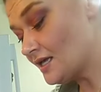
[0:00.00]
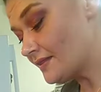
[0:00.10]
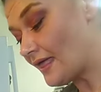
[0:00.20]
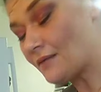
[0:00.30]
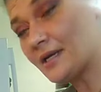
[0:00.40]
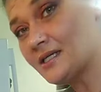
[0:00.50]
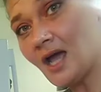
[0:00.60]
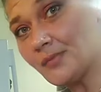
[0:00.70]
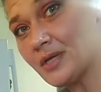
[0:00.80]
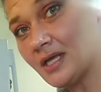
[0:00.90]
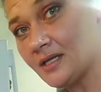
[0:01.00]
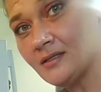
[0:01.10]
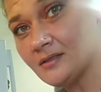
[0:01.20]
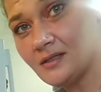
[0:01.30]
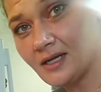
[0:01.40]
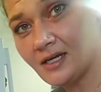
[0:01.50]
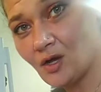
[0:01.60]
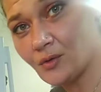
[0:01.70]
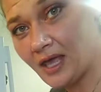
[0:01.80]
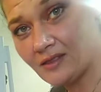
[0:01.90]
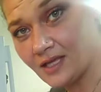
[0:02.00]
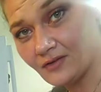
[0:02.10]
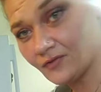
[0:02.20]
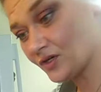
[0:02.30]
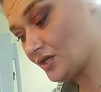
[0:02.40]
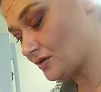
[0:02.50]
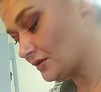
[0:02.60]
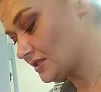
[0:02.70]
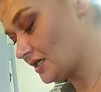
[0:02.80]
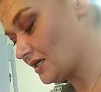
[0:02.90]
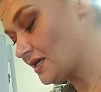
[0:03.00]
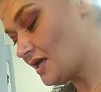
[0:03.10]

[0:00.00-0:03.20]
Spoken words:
that may not be an okay thing for you to